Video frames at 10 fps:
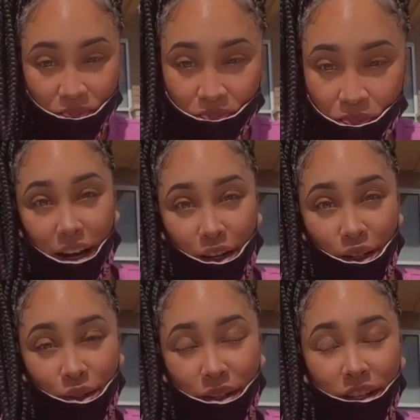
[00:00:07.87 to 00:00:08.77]

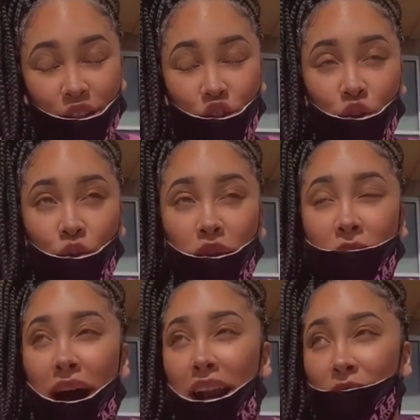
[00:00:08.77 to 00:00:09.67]
down to the
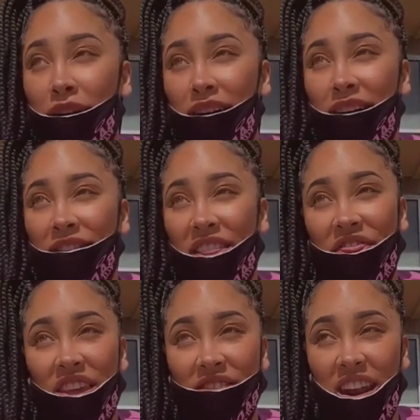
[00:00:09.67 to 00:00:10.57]
bottom of
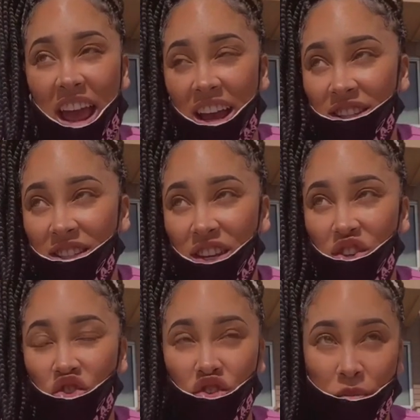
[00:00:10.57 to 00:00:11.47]
thieving ass,
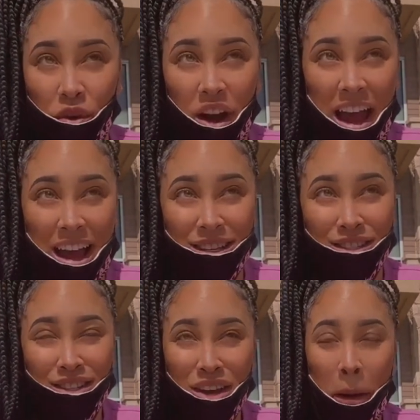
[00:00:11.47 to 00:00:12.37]
stripper
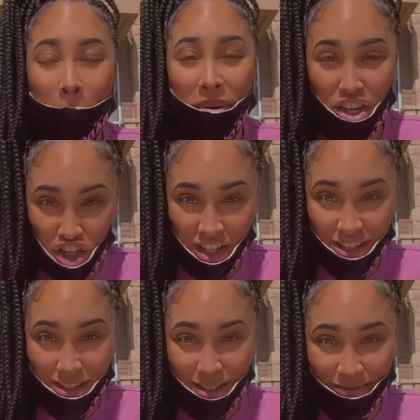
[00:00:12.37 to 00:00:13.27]
ass
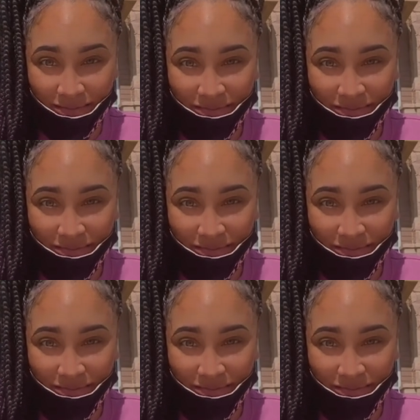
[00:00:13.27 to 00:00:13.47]
bitches.